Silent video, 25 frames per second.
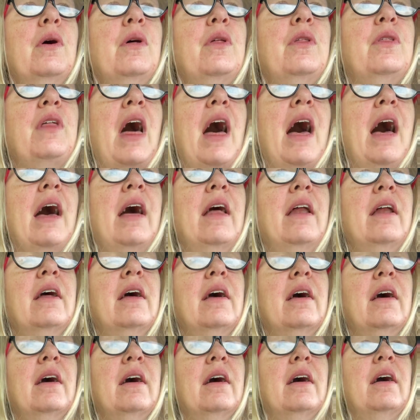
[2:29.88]
that
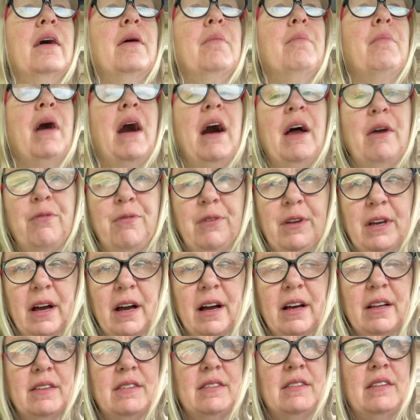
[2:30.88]
my
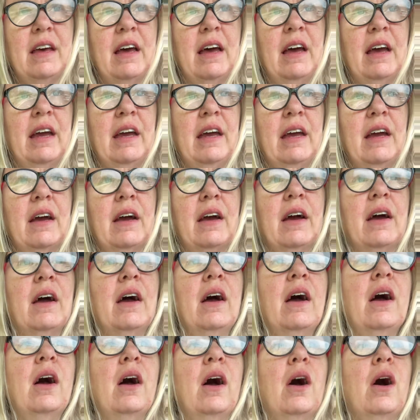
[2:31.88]
fiance
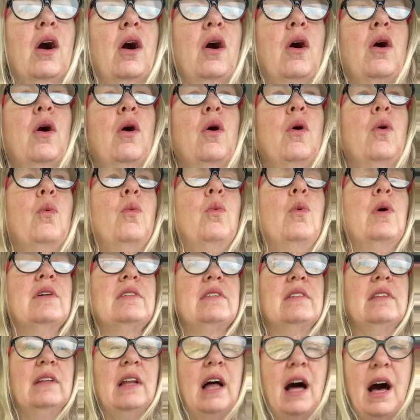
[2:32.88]

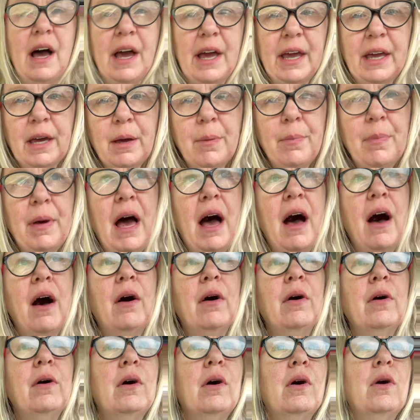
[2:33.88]
was lying
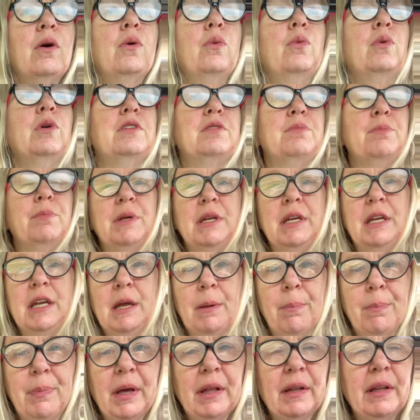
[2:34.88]
about, was
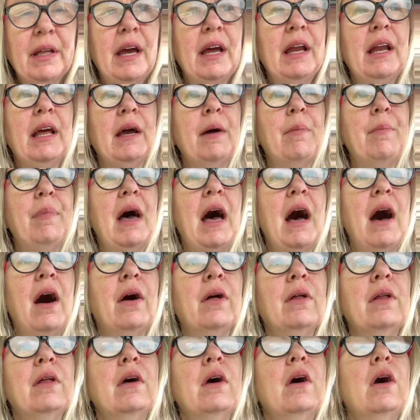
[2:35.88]
manipulating
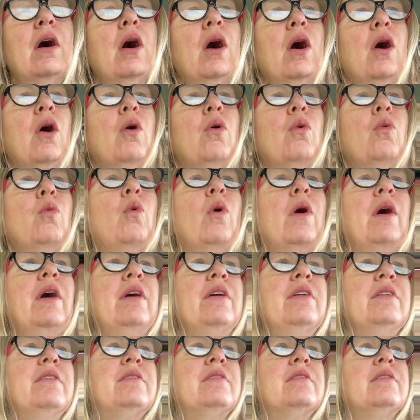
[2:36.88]
about,
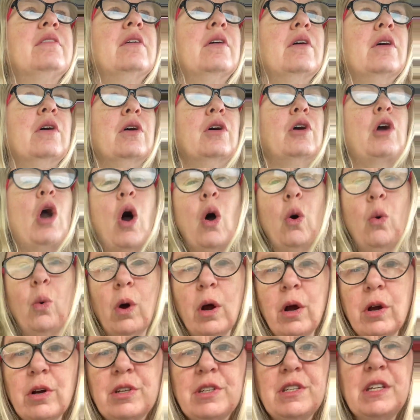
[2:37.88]
was
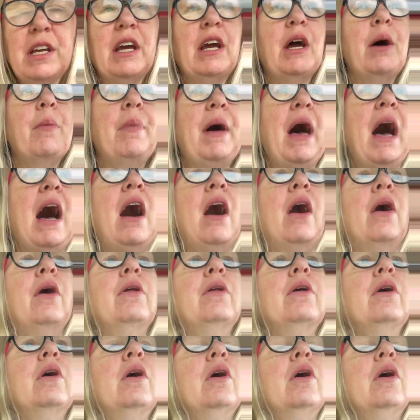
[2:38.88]
coercing about,